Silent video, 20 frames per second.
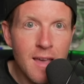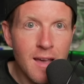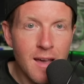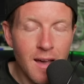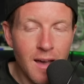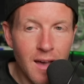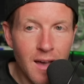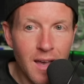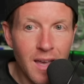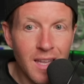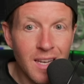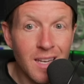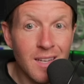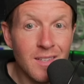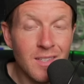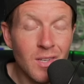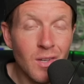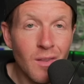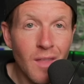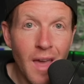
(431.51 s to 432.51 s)
Uh, and
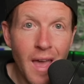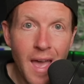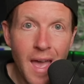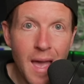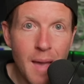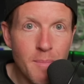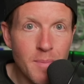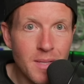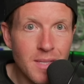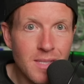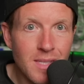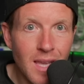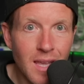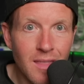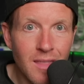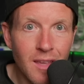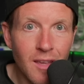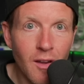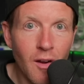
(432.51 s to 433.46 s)
until that happens, I think